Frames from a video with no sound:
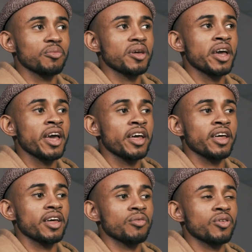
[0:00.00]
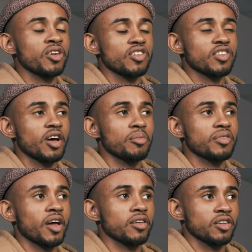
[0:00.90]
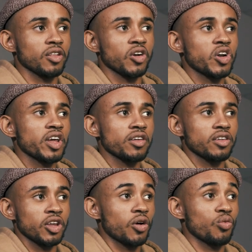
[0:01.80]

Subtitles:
For me, it really just comes down to learning,